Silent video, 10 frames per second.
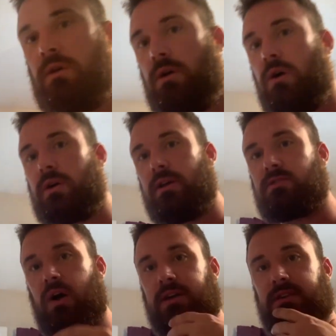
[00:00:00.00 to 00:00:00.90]
Okay,
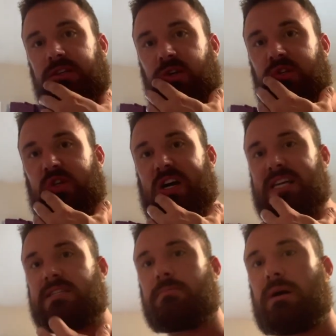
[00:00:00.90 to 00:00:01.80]
so as I told you
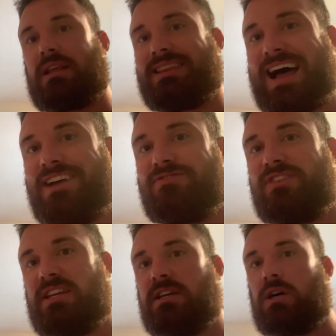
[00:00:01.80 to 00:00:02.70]
guys in my live
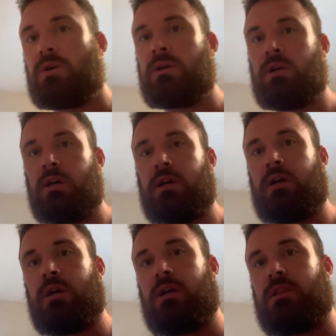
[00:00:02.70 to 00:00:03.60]
video,
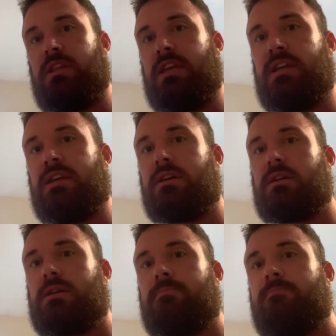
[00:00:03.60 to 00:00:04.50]
the
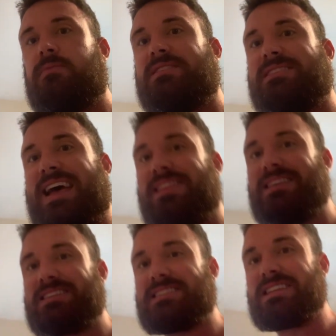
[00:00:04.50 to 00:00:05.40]

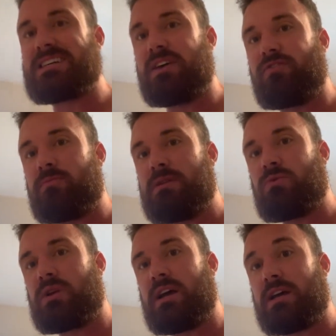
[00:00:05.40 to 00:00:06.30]
Seth stuck up for me
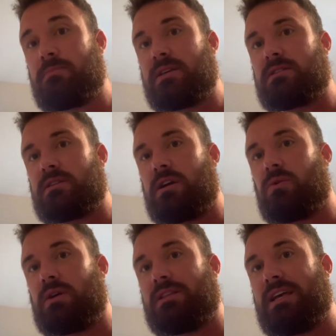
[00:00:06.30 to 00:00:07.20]
when I had my
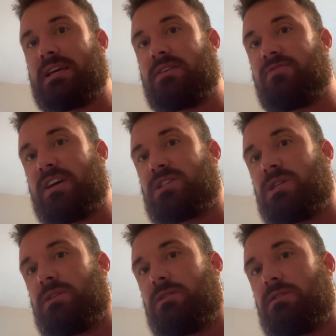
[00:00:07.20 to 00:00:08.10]
steroid leg
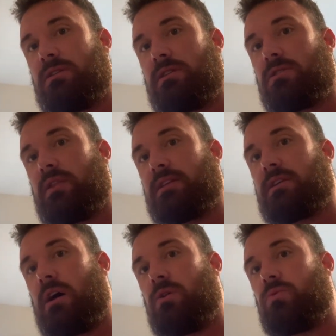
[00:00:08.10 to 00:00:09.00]
infection, and so that's
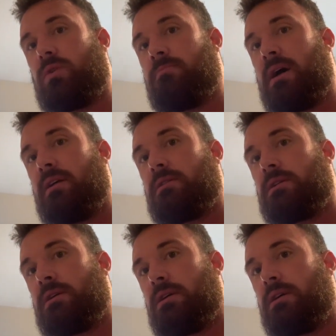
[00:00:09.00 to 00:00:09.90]
how we met.
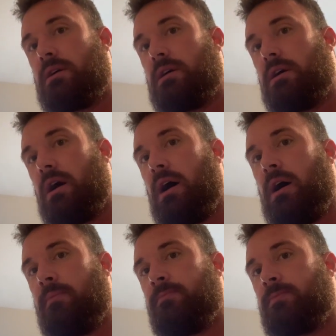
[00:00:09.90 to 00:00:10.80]

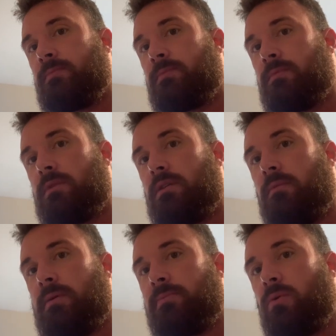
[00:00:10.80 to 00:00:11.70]
And
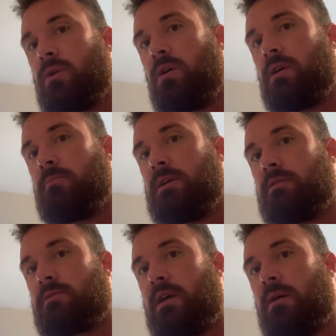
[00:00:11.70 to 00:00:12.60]
people were calling me a
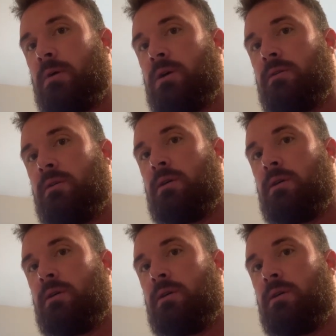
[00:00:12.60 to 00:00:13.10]
scammer.